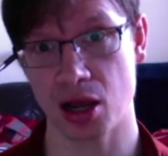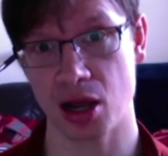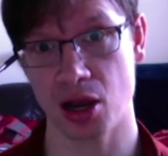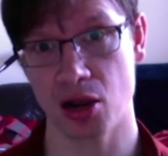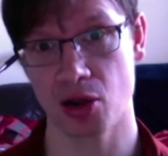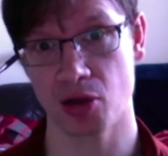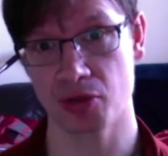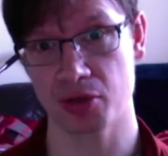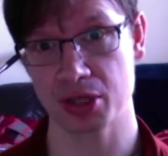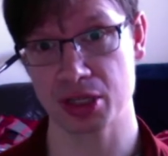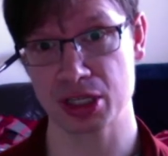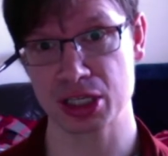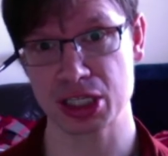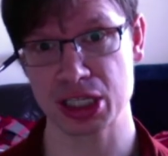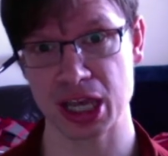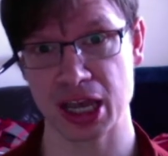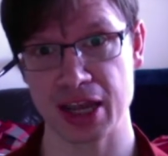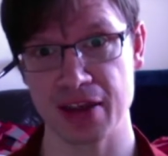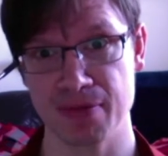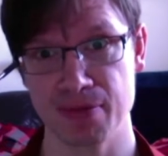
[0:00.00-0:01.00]
along the
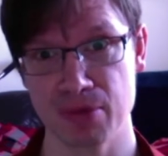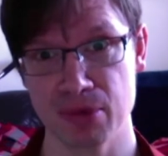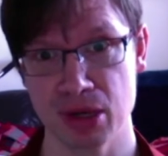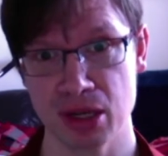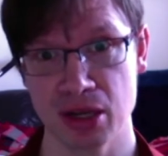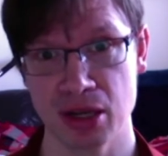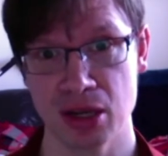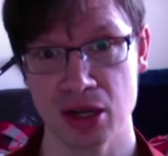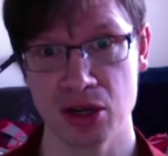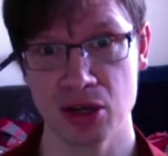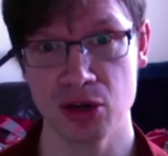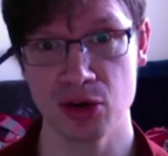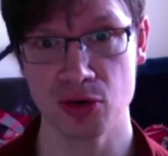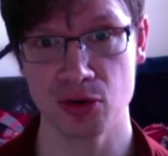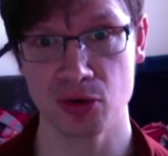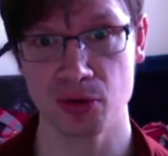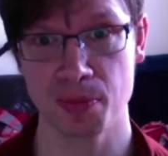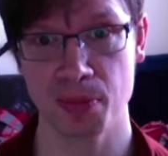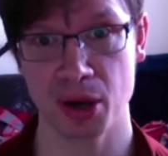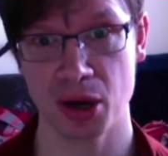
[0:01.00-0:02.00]
same
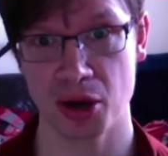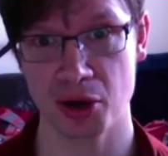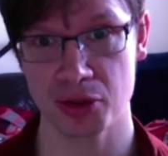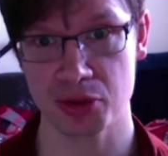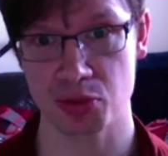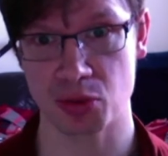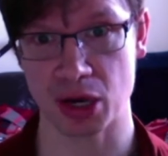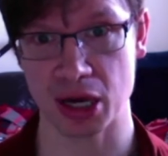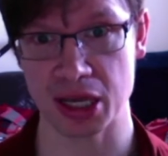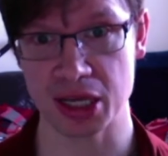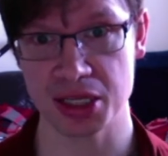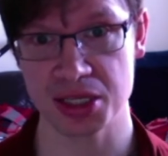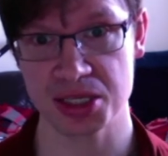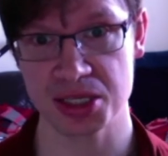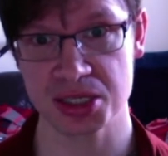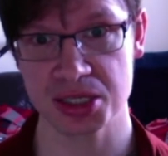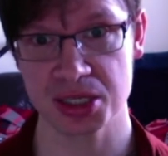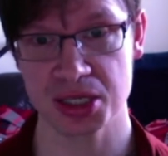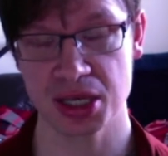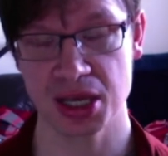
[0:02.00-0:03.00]
neural
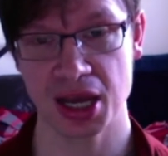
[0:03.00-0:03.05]
pathways